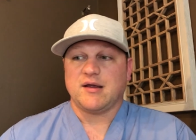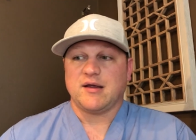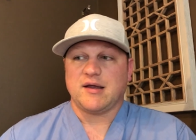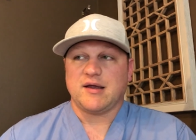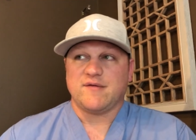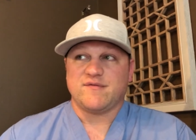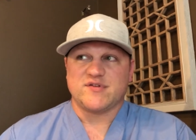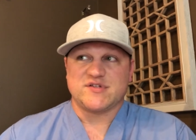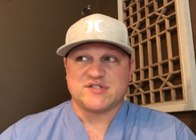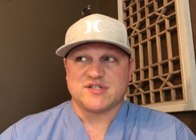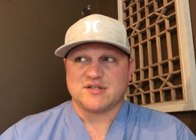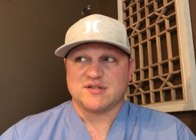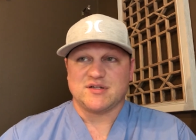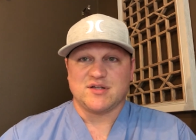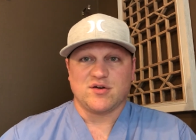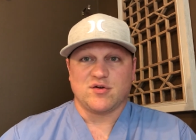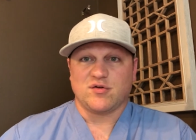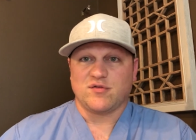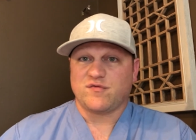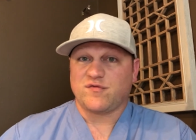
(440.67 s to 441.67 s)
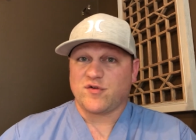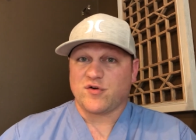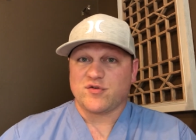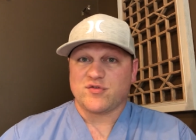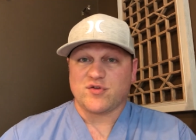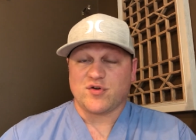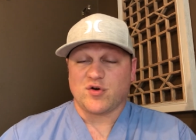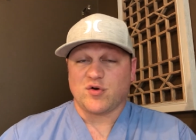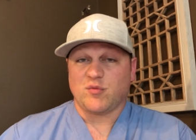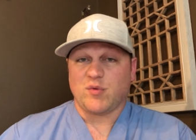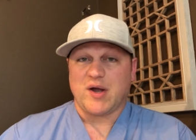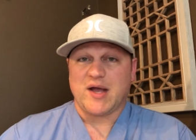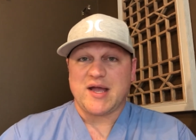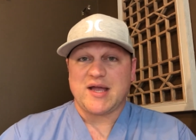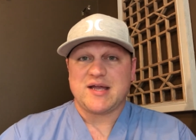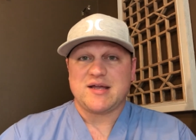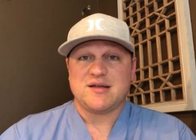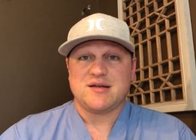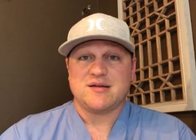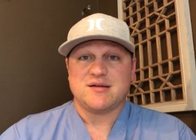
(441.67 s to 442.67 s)
If it's a little further
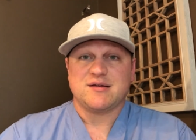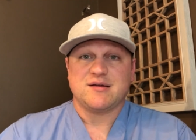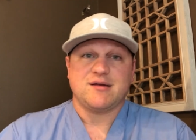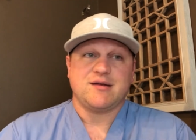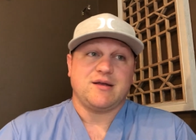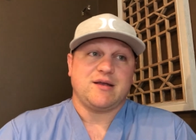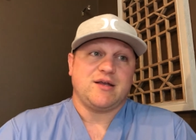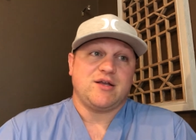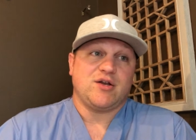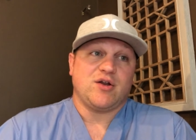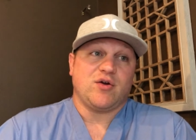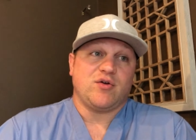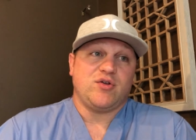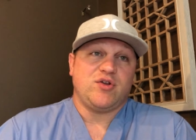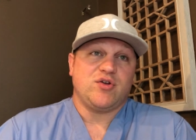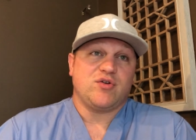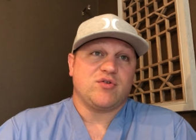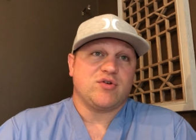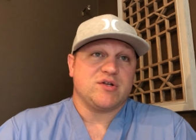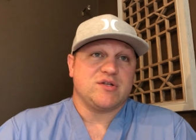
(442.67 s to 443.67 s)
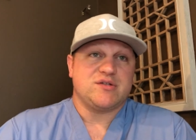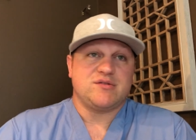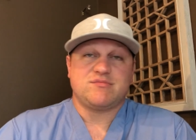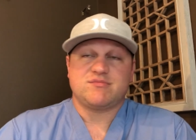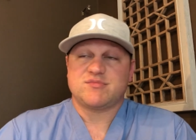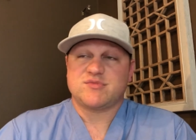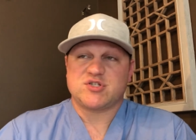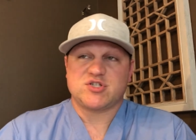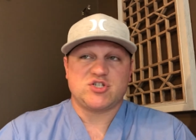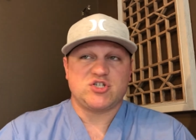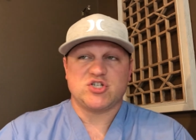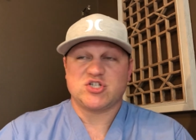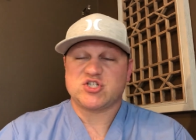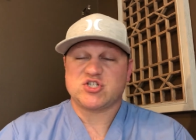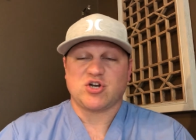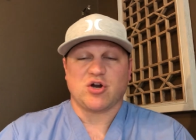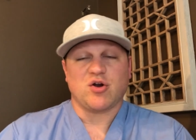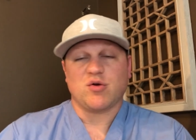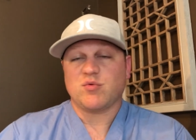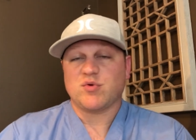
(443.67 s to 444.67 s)
away, you could just
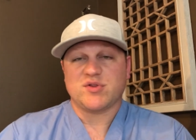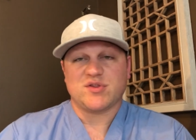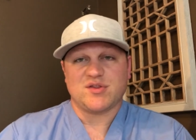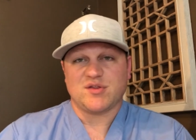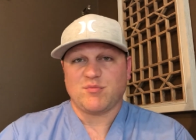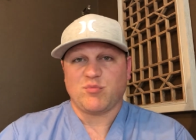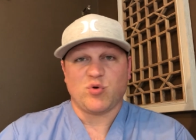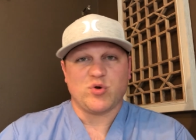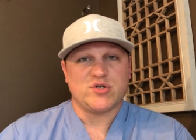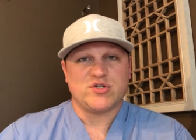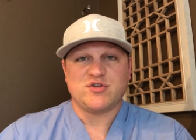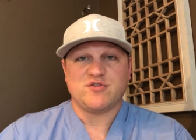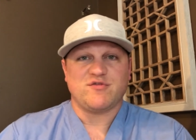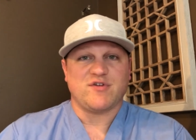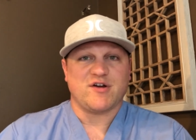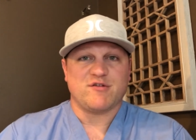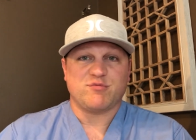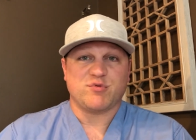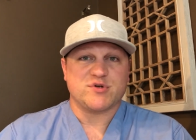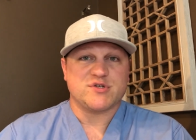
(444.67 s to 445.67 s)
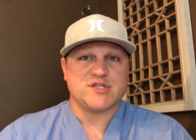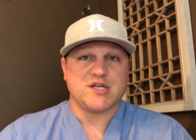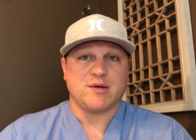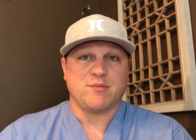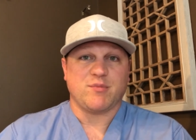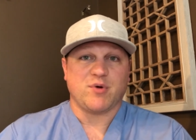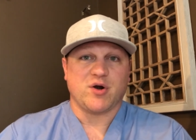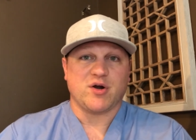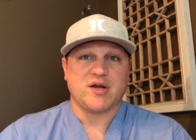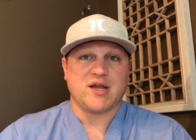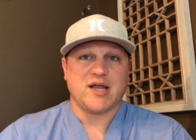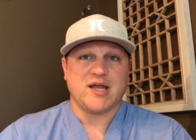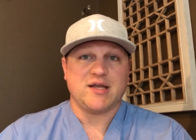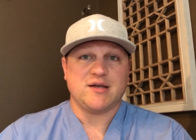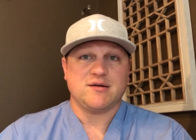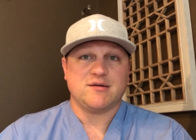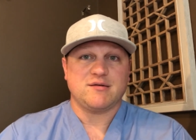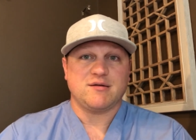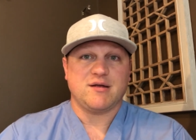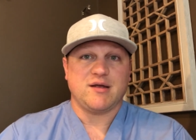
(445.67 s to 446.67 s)
start with the 0.25%
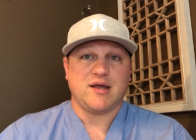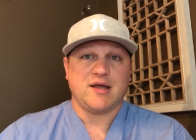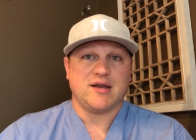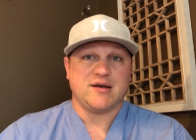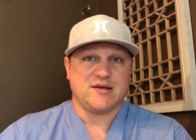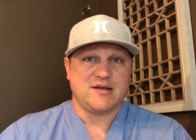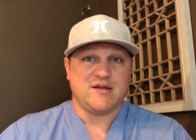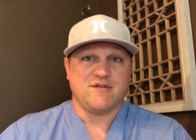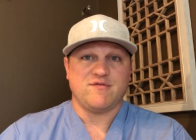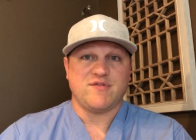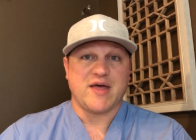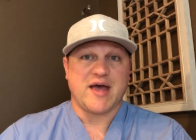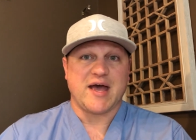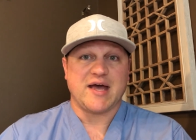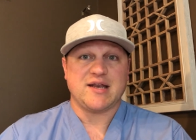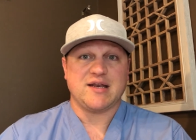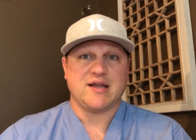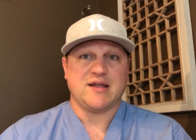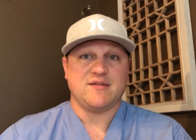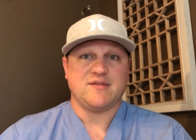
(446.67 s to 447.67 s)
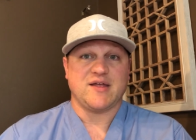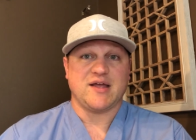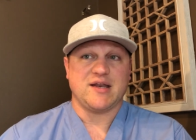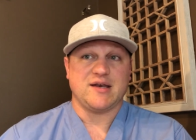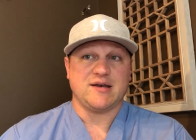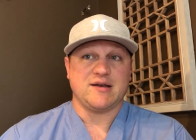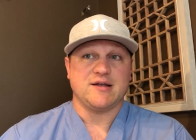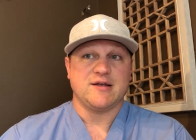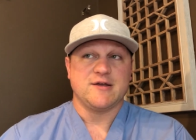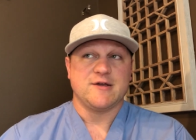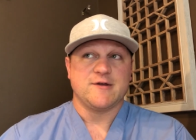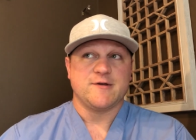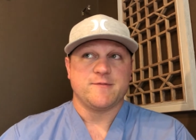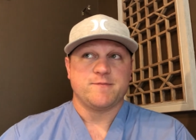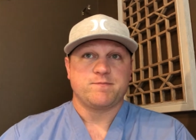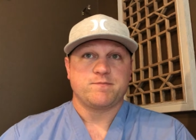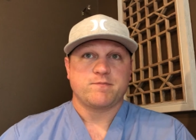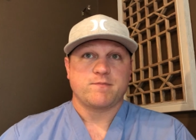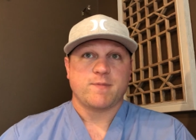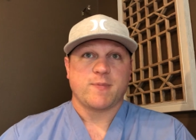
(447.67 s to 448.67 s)
marcaine and give that, and then
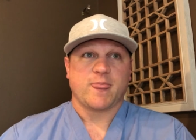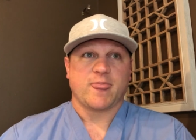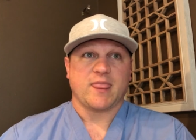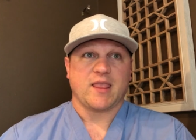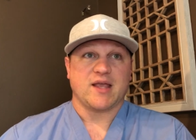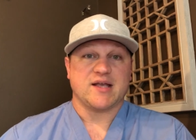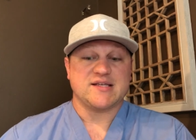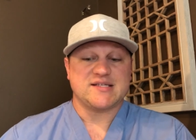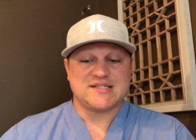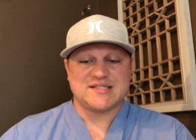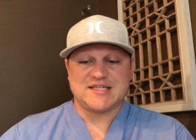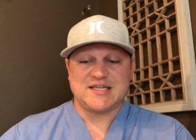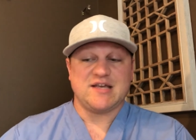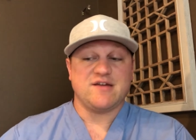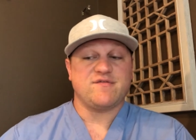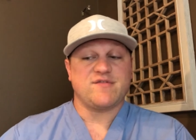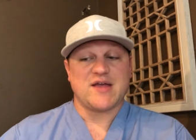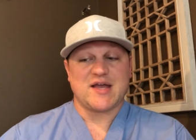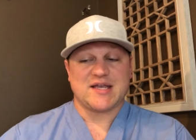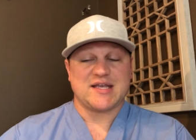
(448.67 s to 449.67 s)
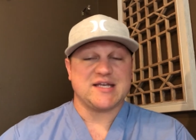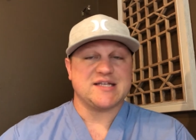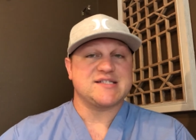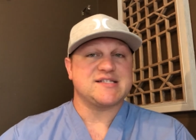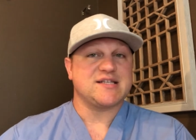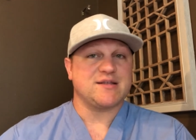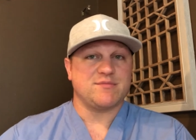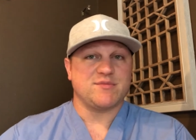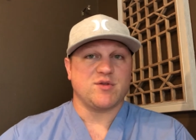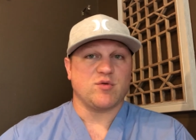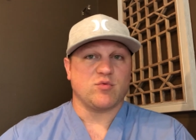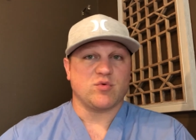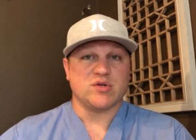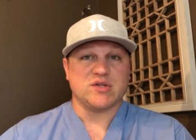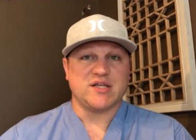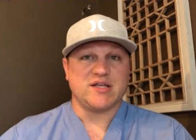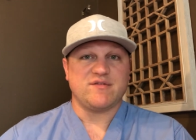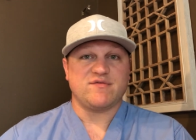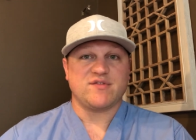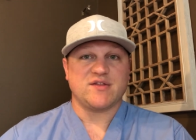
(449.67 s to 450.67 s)
see if that gets them the
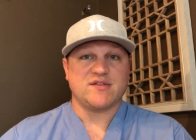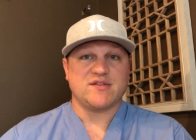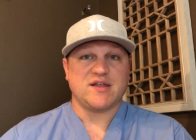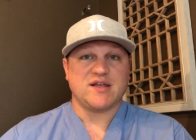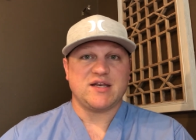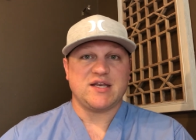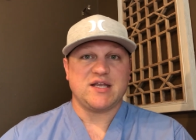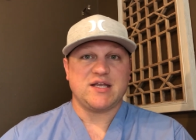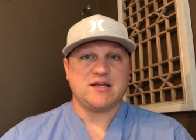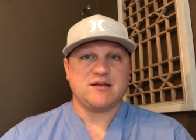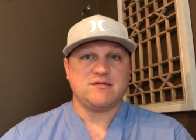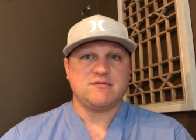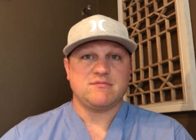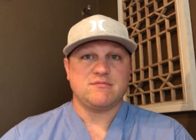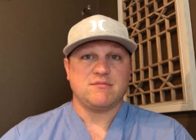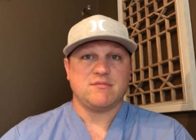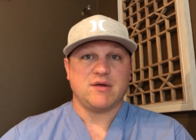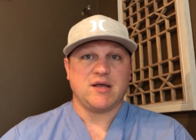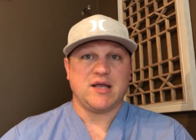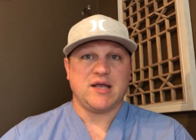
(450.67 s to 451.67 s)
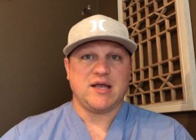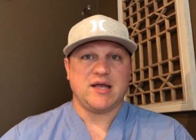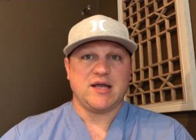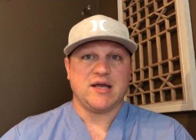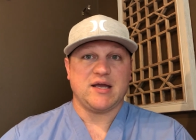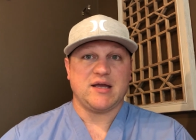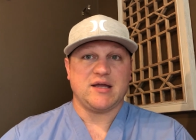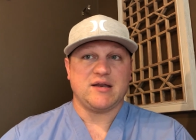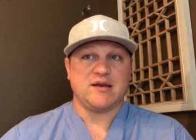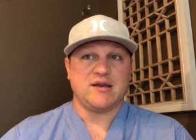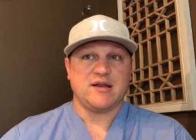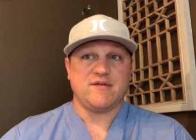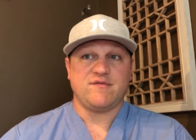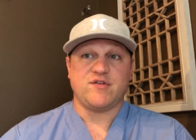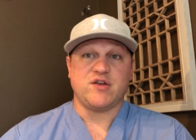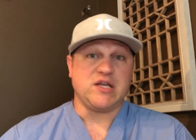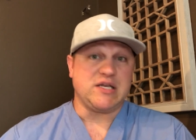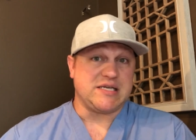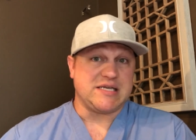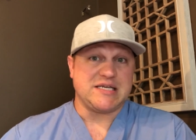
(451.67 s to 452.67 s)
relief that they need. And if
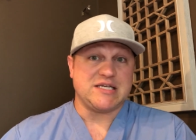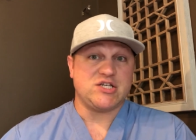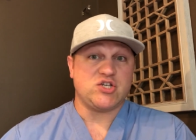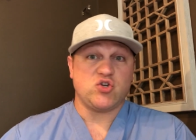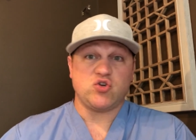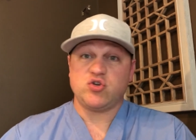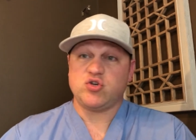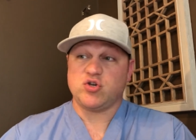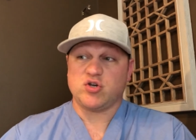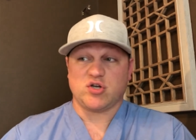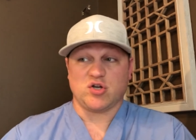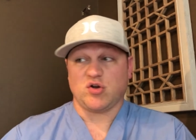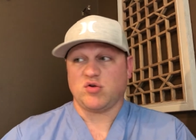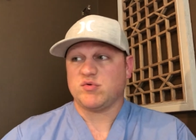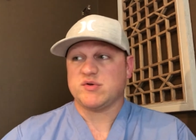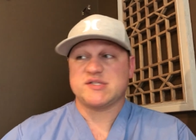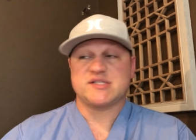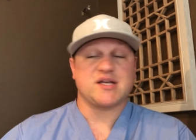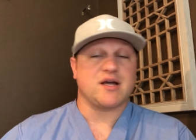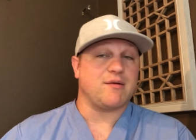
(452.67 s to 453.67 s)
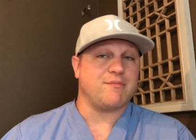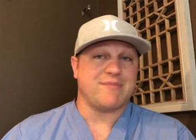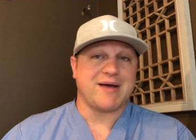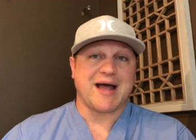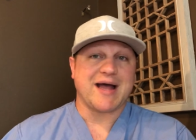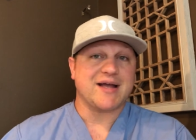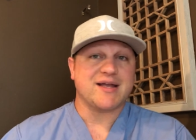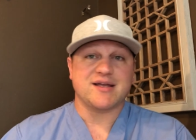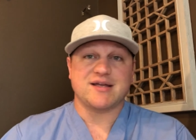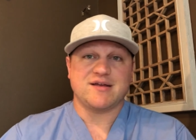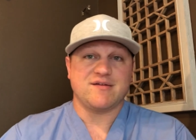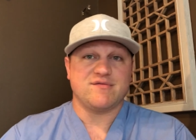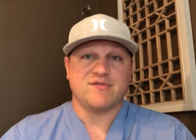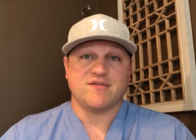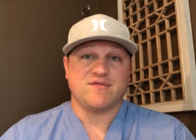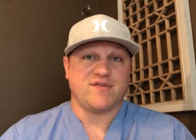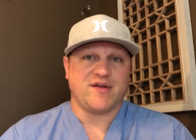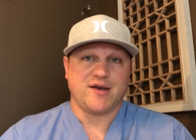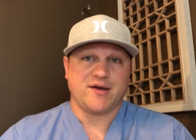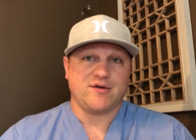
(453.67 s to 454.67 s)
you need to, you can always come back and give the
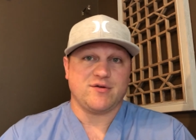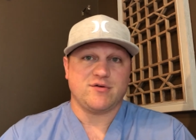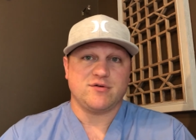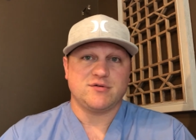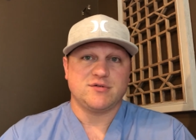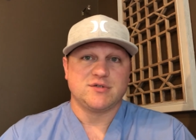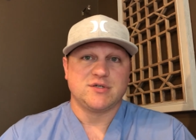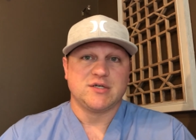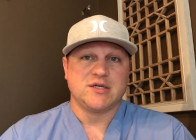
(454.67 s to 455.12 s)
fentanyl.